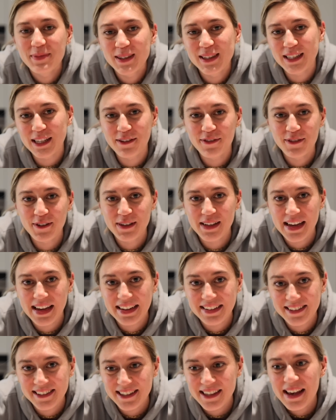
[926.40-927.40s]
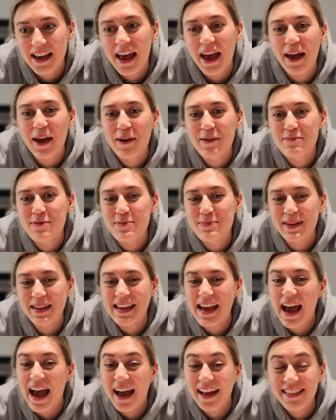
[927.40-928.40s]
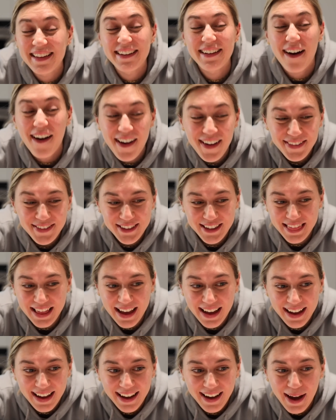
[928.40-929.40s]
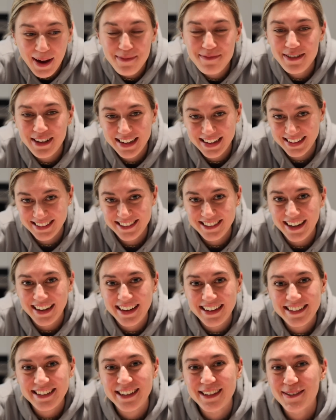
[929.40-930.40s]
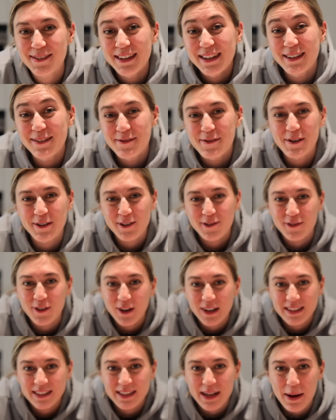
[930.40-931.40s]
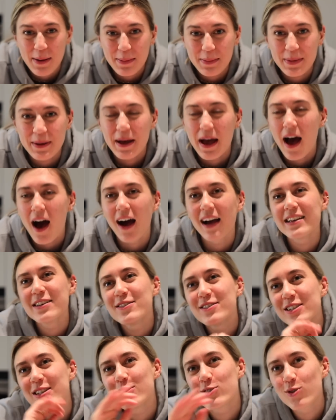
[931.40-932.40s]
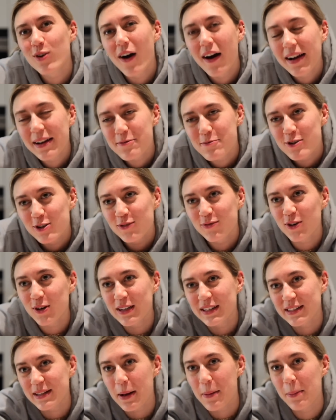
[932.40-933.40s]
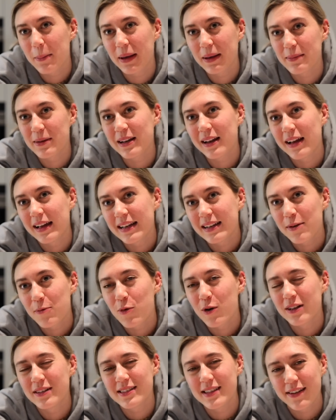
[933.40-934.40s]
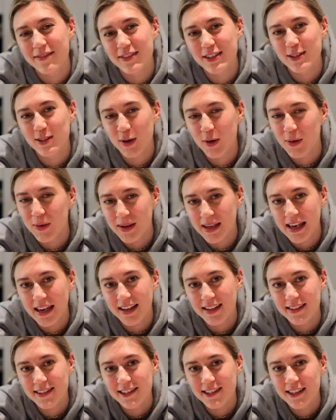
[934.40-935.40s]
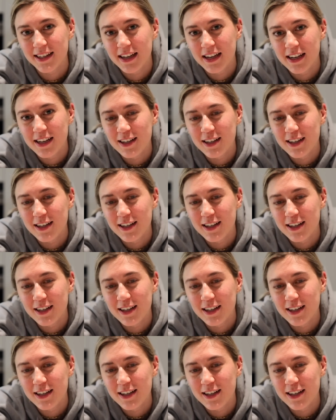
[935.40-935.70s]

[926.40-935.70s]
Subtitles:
seafood it is. But yeah, and then after that, I'm really excited because we're gonna watch Forrest Gump. I usually try and watch Forrest Gump maybe like once every 2 years,